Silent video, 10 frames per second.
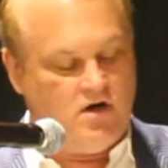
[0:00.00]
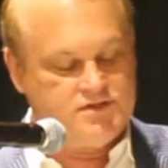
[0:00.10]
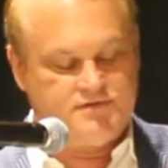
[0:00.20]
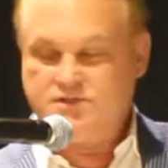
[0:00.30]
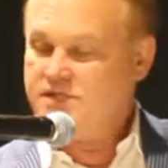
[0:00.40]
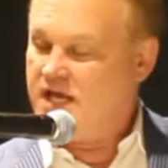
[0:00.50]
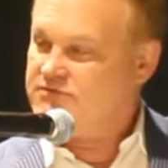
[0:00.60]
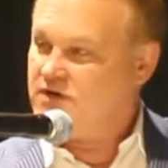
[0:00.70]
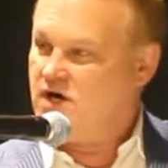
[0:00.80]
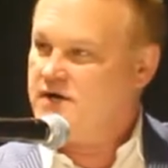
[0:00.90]
calls for
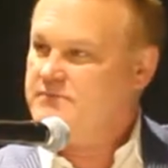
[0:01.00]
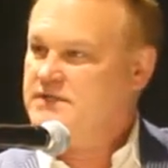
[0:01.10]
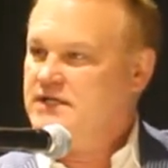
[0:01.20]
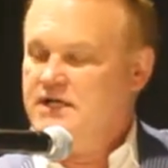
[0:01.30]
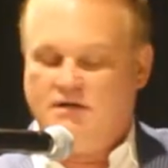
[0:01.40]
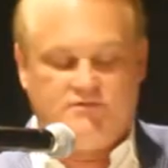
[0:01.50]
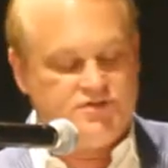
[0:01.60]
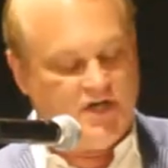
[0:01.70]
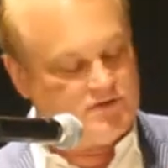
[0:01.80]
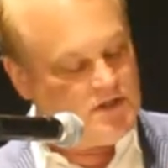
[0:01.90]
State Farm, for
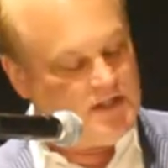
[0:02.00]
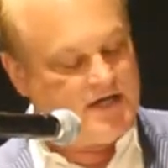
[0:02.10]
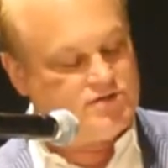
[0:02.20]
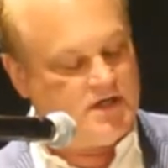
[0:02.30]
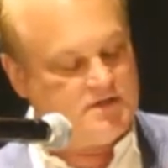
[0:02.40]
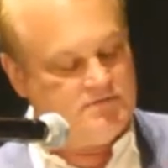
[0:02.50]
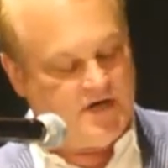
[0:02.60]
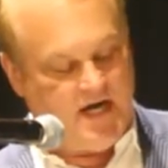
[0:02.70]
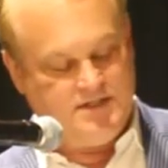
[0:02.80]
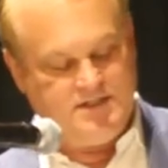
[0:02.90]
General Electric, for
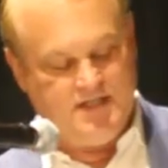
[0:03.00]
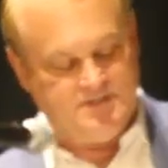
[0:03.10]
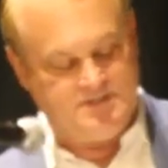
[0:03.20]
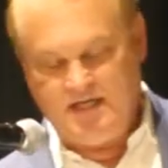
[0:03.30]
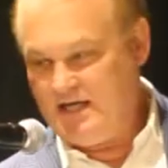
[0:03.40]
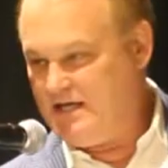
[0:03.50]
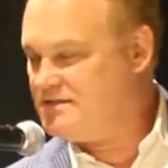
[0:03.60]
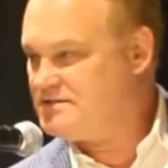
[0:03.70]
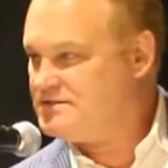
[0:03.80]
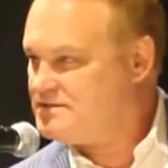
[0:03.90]

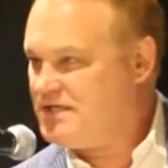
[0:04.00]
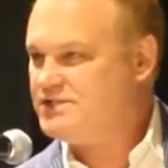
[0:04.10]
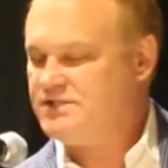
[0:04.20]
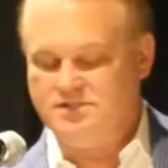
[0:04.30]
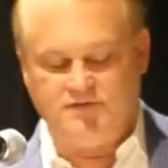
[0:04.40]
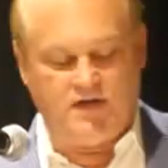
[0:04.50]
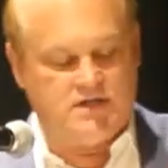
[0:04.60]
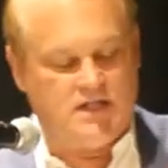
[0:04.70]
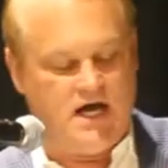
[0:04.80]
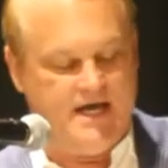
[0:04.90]
AT&T, dozens of
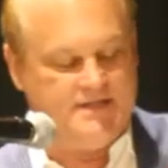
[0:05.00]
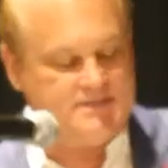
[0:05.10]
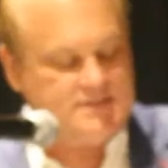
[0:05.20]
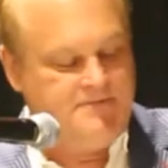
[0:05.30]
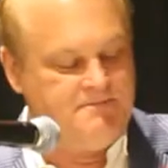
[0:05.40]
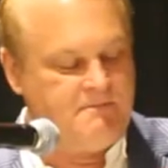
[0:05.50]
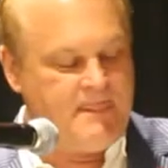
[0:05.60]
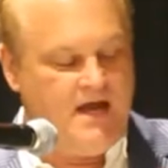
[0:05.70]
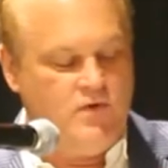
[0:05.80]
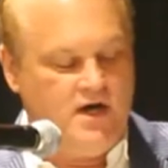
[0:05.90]
other clients.
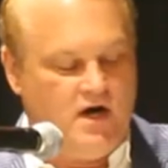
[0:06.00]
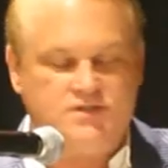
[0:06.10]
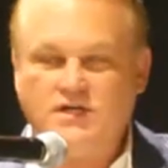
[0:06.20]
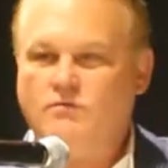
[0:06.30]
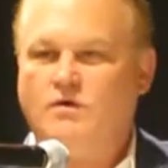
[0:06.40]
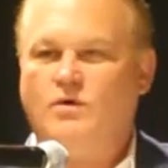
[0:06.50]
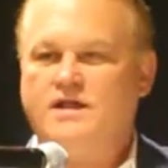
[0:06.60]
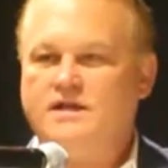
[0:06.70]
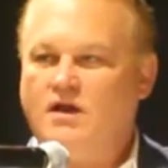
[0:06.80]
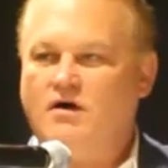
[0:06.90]
And we also were one
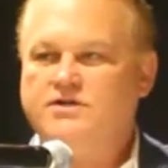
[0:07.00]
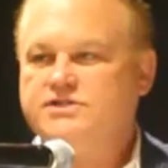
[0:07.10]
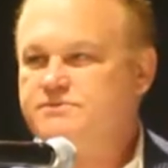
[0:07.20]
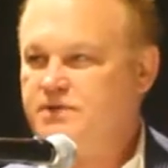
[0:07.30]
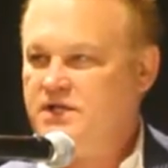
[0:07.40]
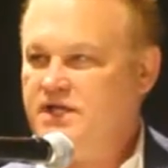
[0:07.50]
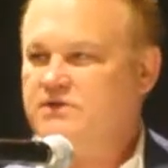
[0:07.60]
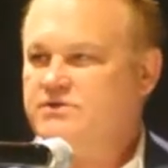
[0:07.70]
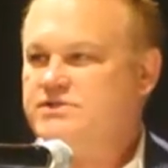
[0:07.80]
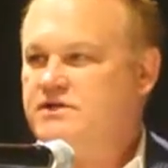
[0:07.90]
of the largest
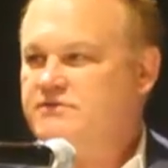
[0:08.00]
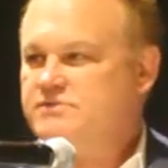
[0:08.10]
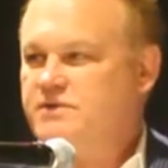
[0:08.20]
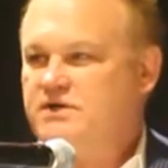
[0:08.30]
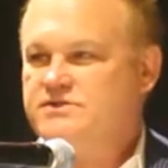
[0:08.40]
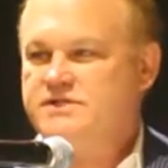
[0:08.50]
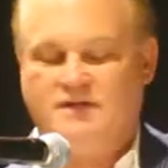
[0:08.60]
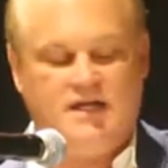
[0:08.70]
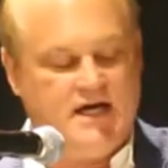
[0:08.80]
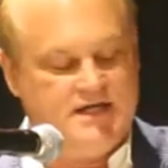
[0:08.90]
political service bureaus in
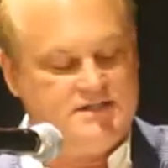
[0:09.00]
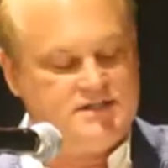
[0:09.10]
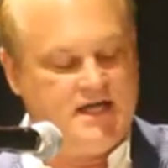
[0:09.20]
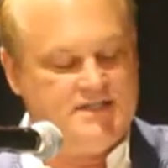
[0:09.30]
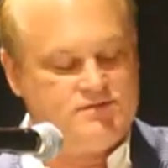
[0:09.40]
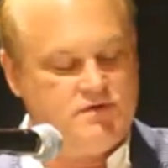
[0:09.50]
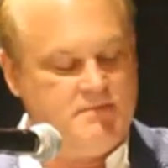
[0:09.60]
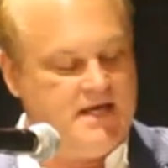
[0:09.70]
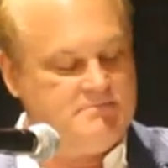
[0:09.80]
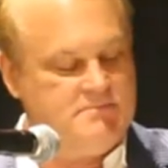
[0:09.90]
the United States. We
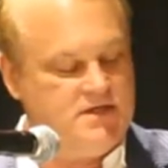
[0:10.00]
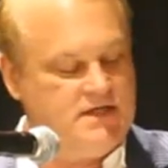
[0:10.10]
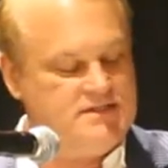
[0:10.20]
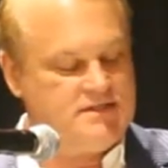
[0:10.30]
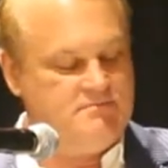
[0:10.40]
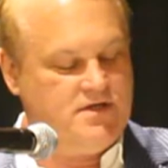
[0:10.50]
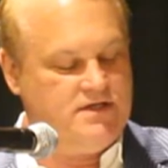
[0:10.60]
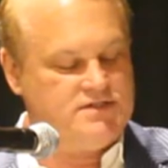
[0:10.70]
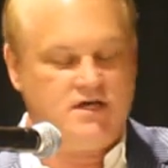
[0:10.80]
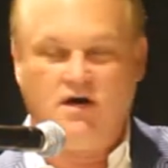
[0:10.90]
made millions and
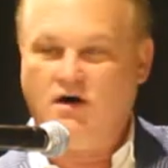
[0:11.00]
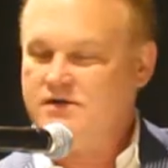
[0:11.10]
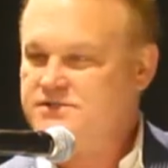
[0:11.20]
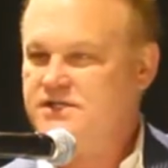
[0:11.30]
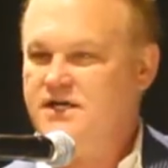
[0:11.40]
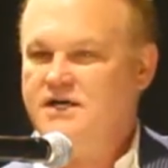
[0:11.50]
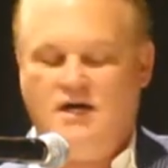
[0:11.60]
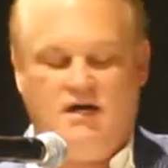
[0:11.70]
millions of calls